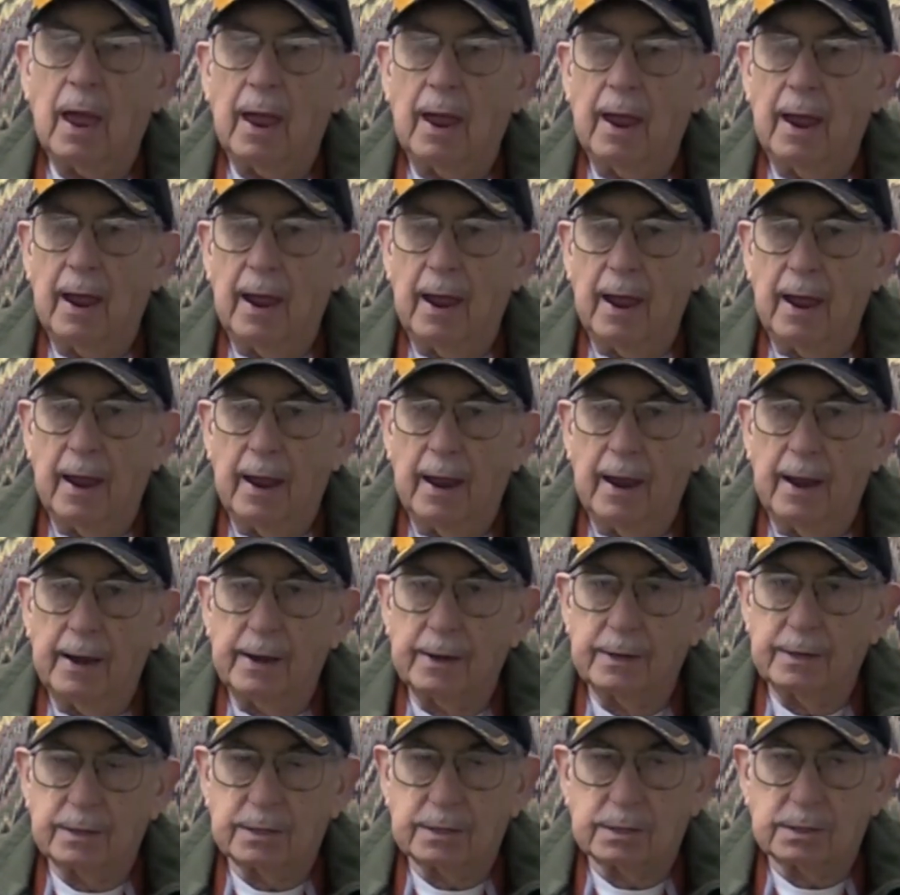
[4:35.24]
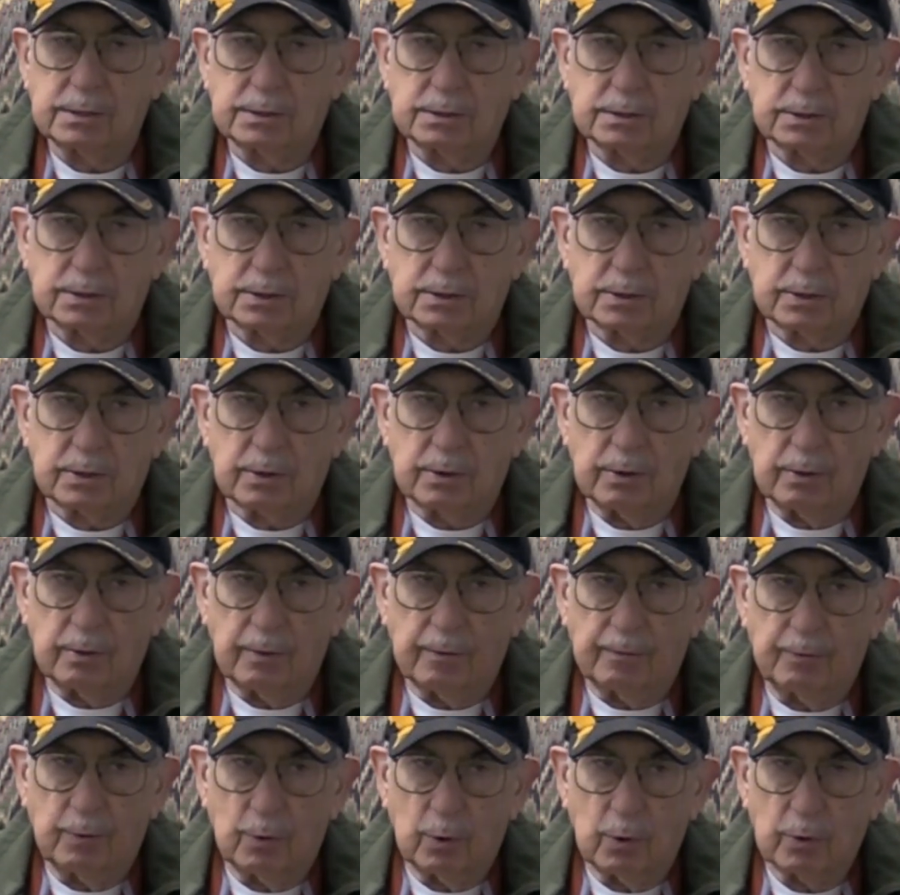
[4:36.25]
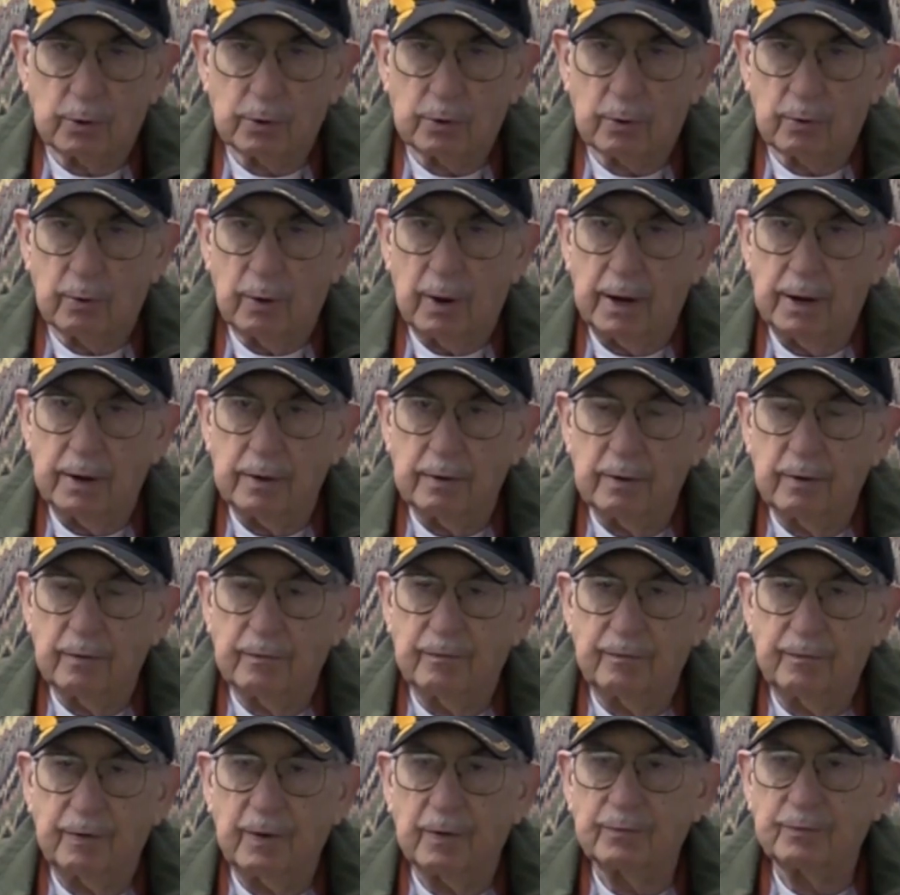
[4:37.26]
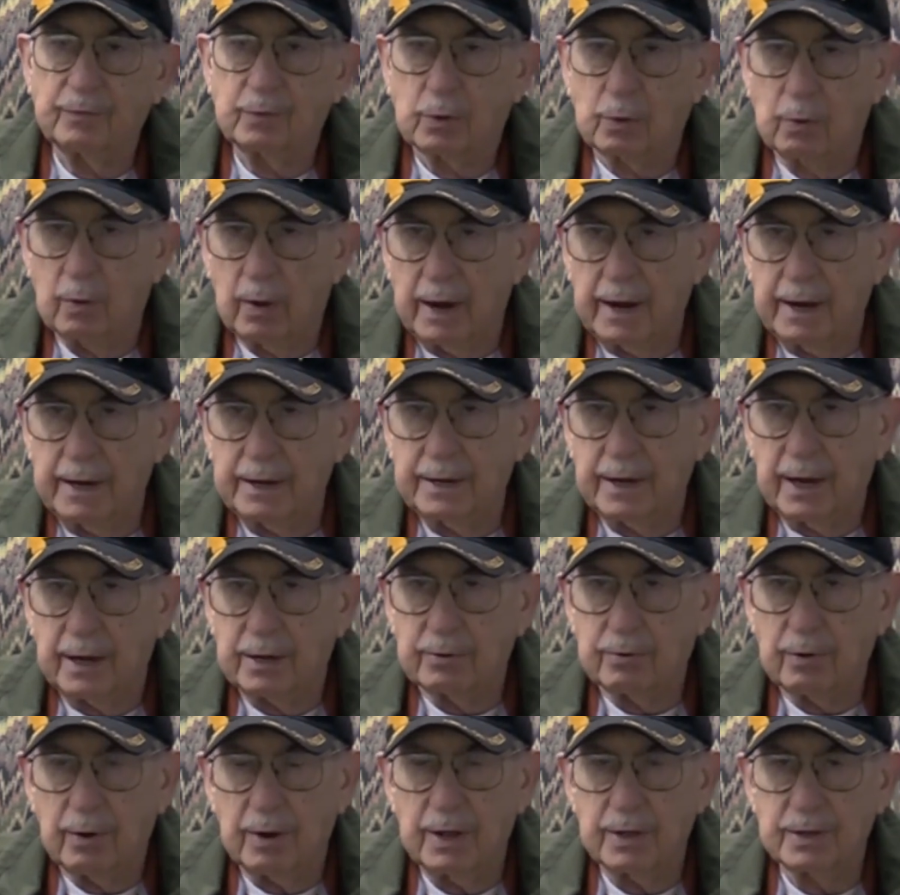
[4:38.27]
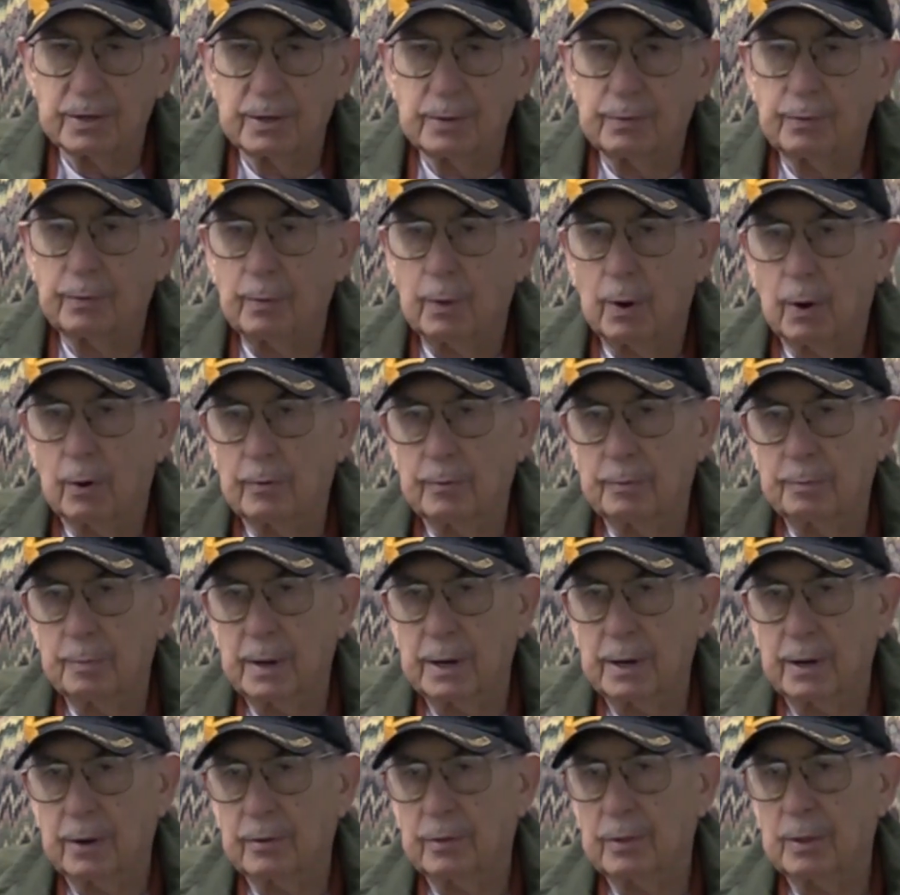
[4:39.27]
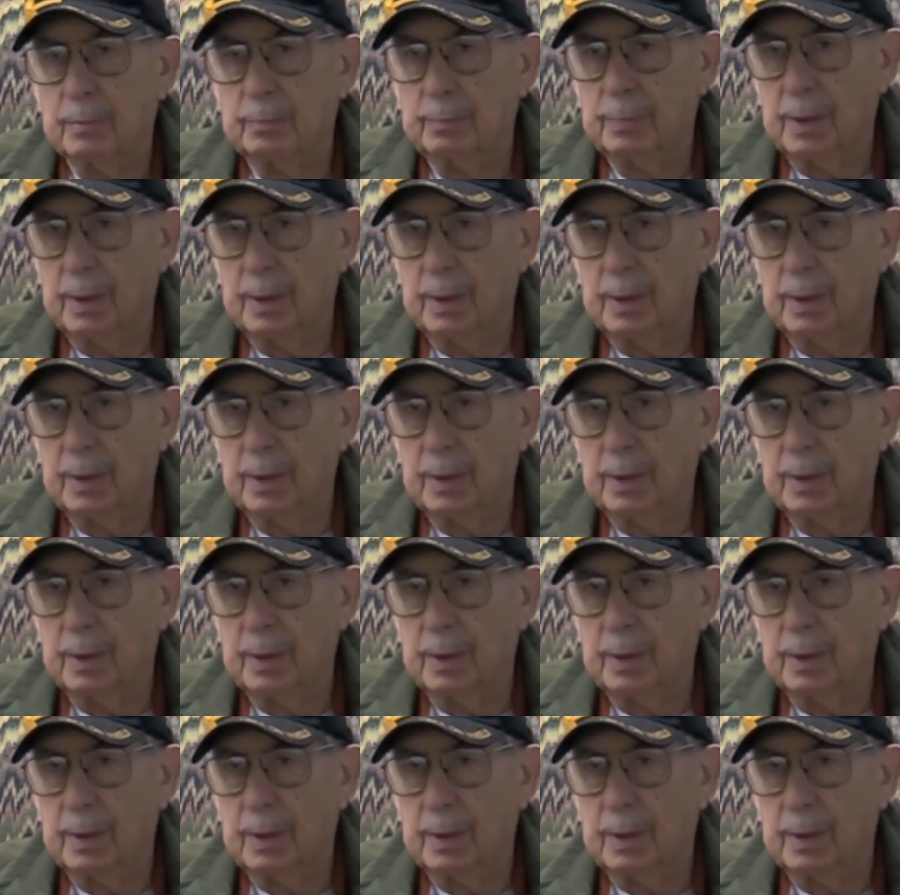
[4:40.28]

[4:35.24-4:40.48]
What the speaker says: And to the 4th grade. In the 5th grade, they transferred me to the